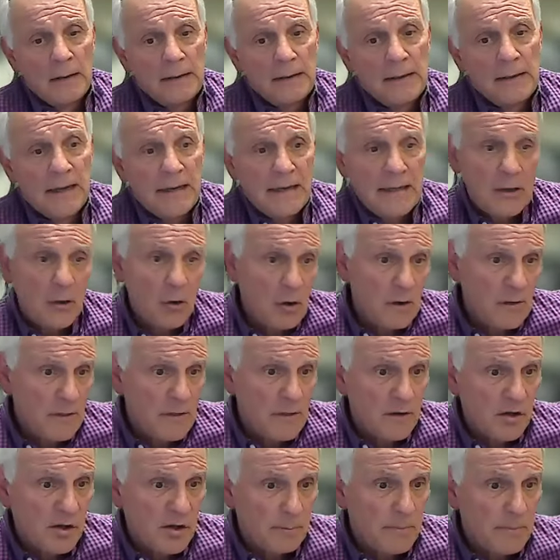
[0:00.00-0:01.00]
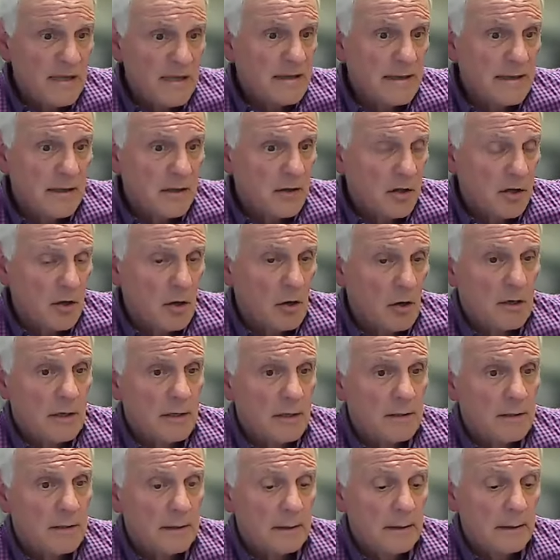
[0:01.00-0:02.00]
getting on the speaking
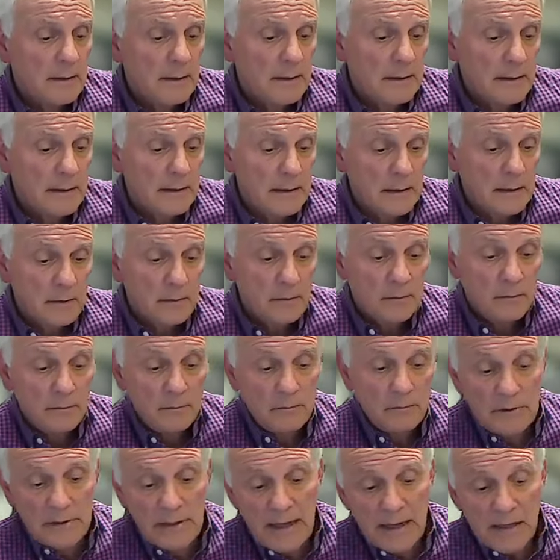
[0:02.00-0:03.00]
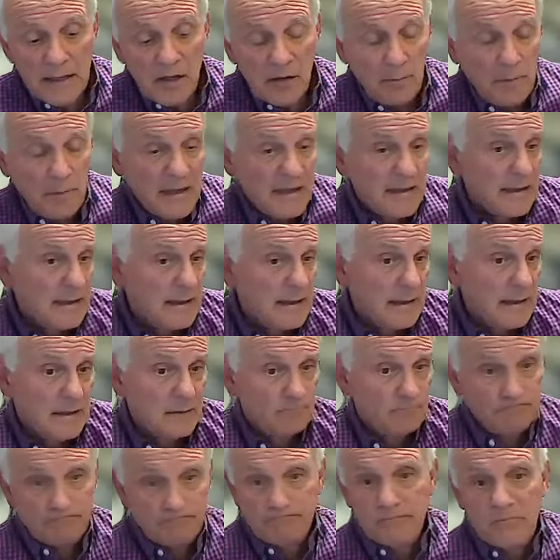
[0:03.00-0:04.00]
circuit, uh, guest speaking
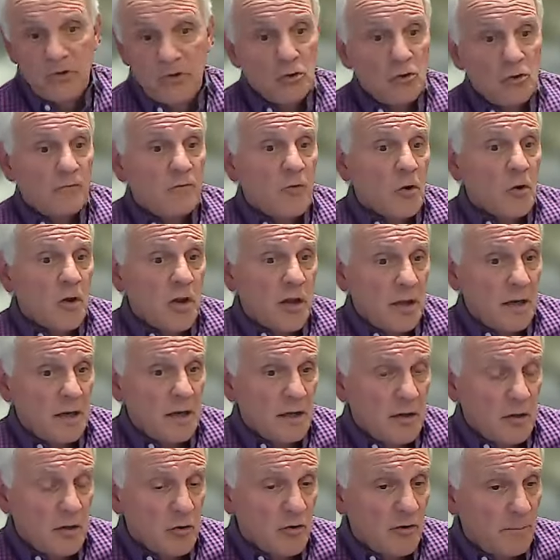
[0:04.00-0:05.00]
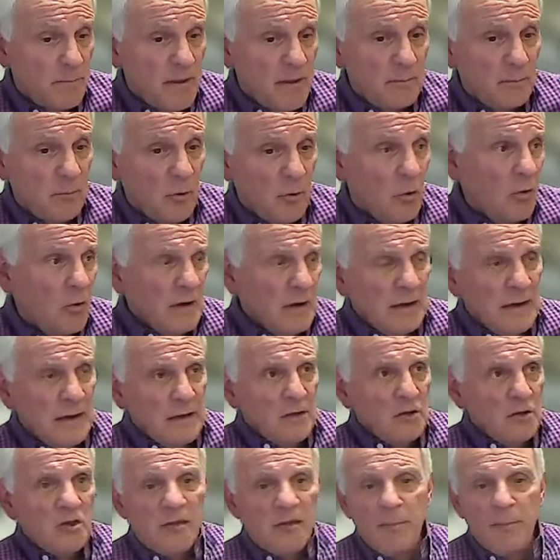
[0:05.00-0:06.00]
at universities. There's people
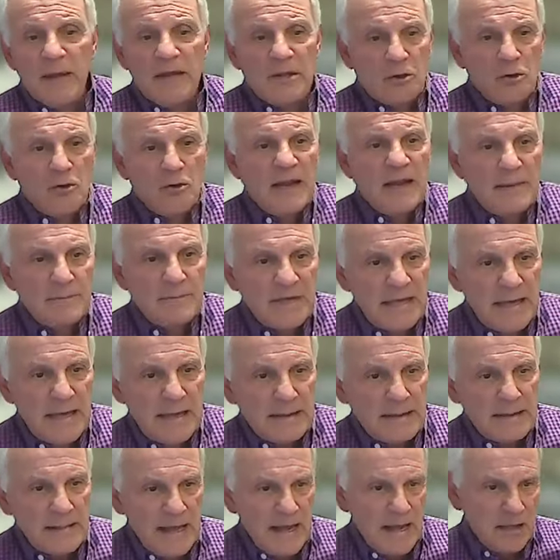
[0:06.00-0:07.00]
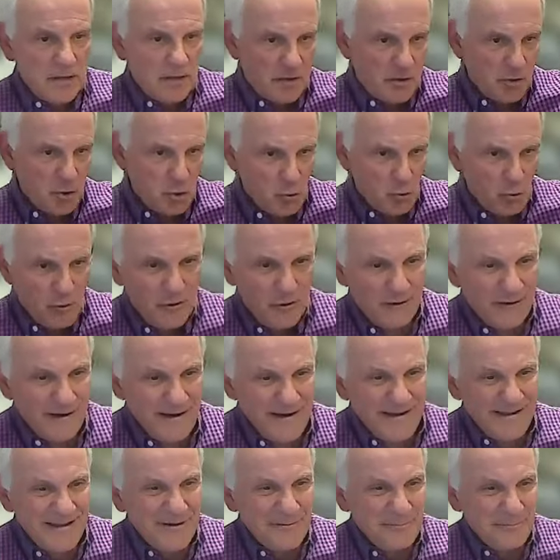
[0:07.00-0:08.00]
you speak to an MBA class. You were
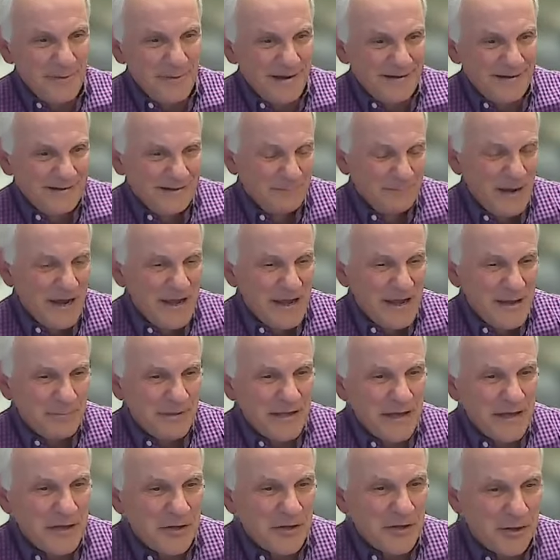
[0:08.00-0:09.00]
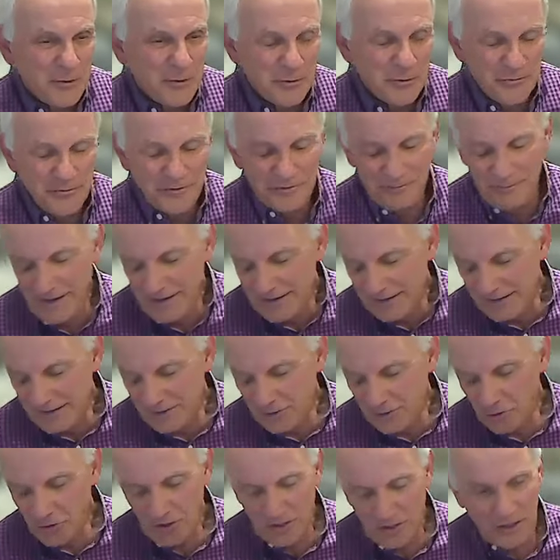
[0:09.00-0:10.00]
in my in my MBA student many
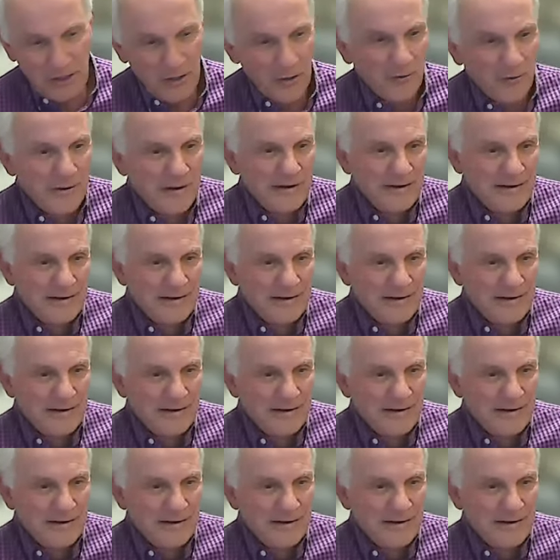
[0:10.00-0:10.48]
years ago,